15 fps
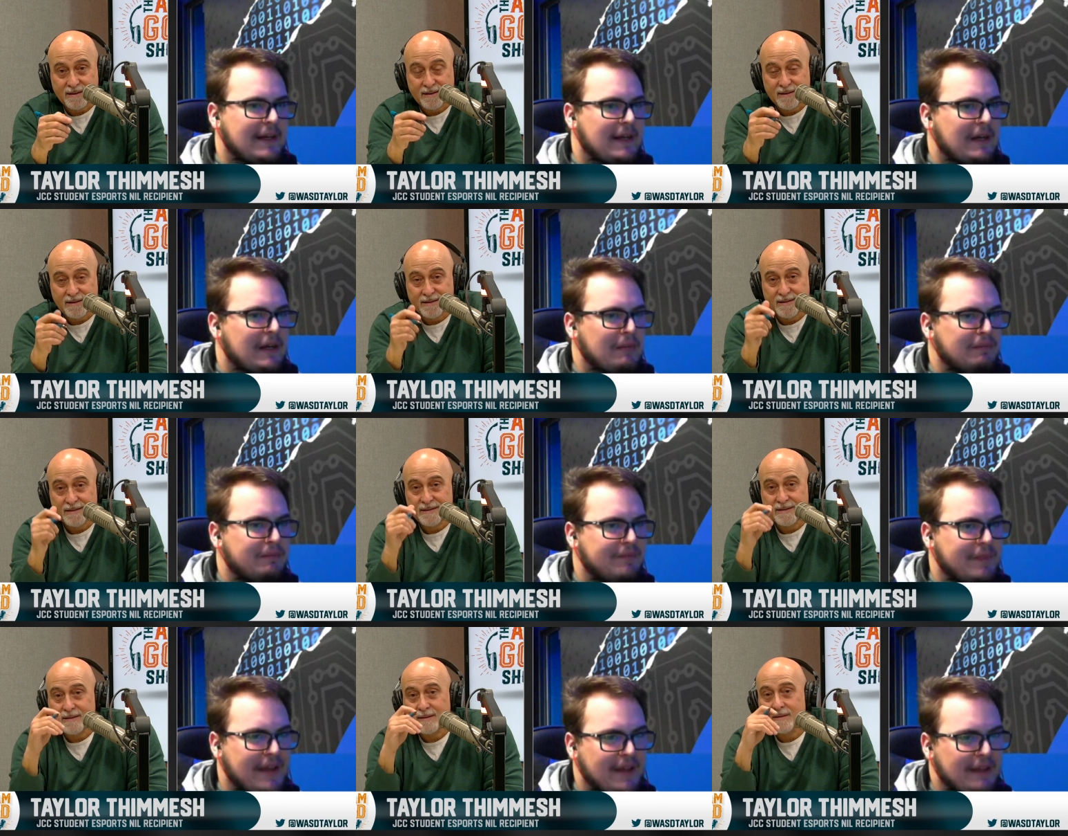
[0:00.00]

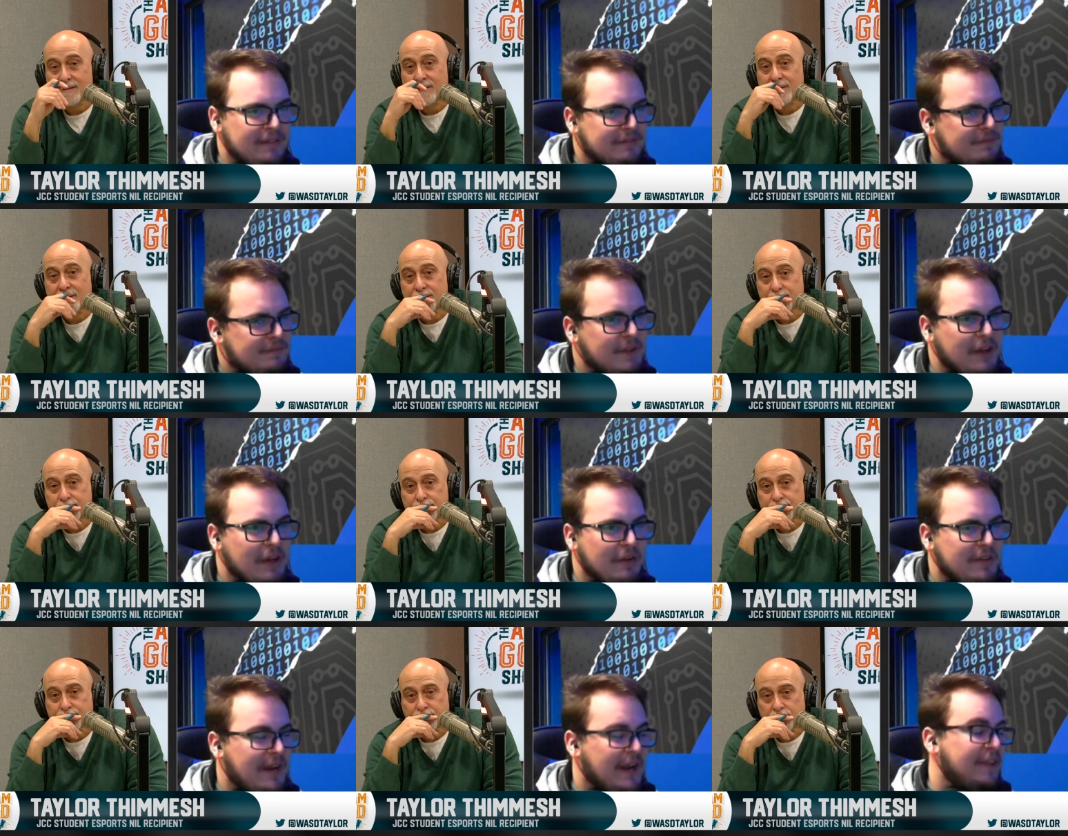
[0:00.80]
Speaker 1: Um, and
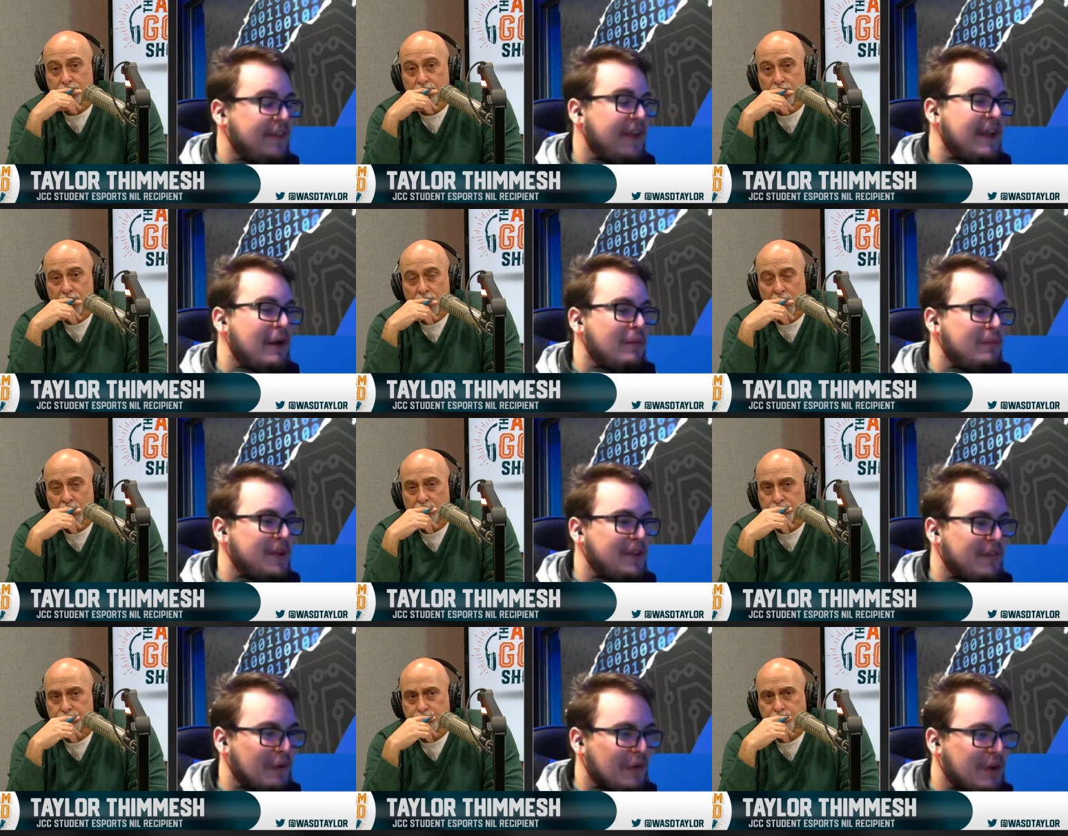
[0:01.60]
you know, did I think
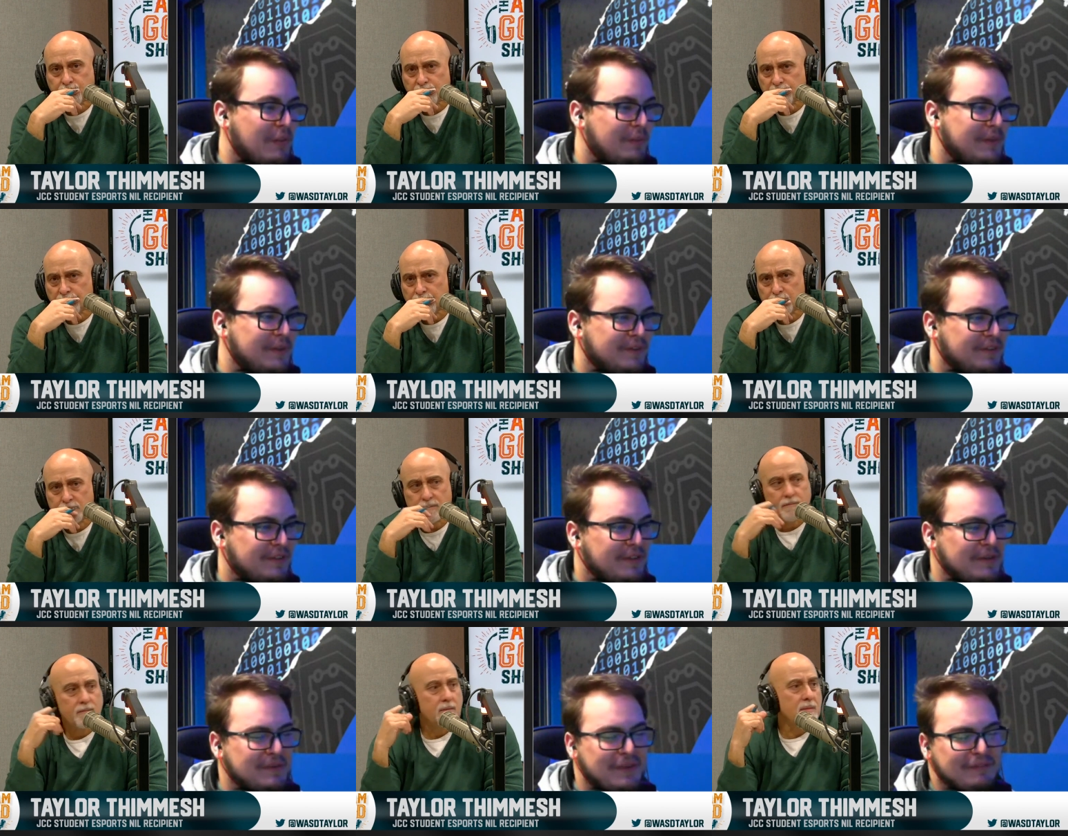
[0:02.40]
I would be there a couple
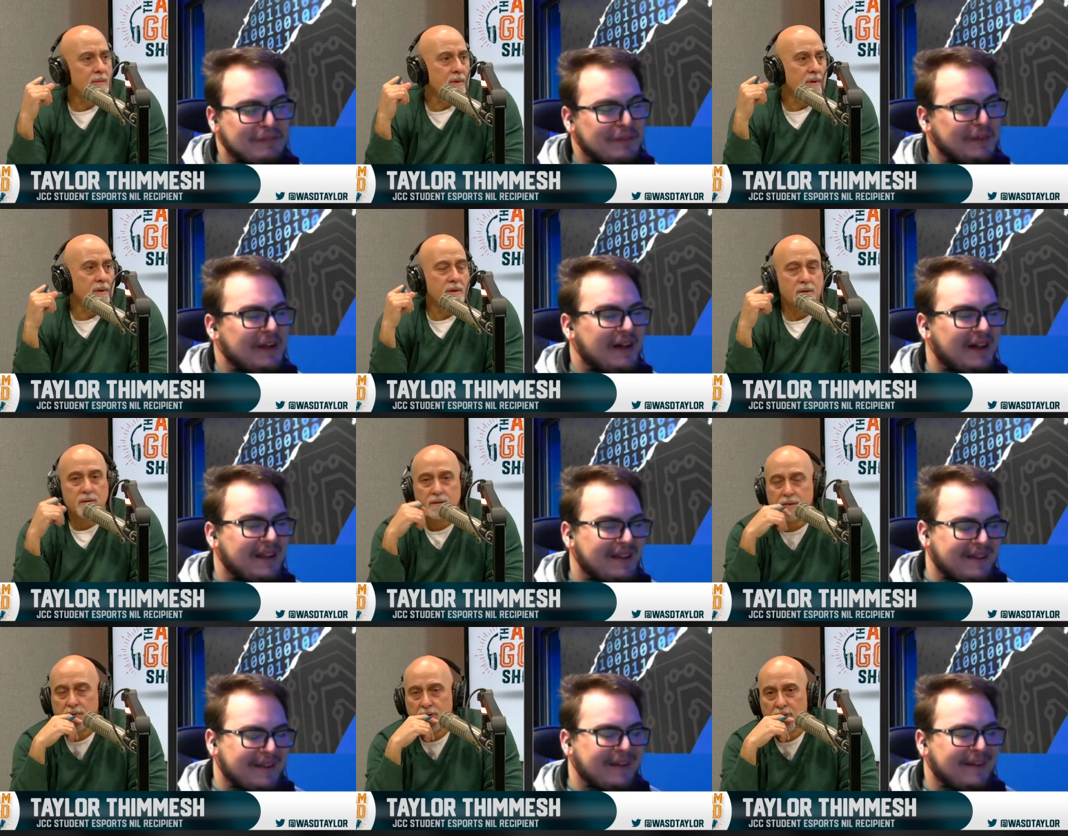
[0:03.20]
years ago?
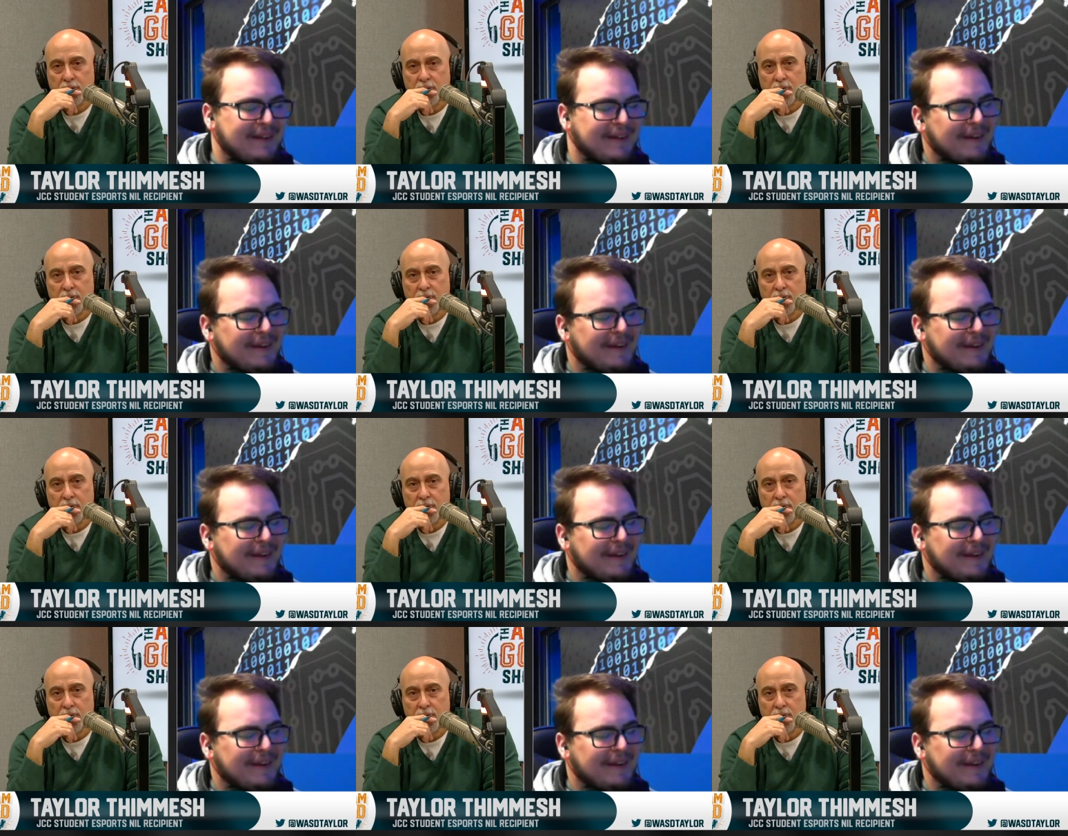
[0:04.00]
Definitely not.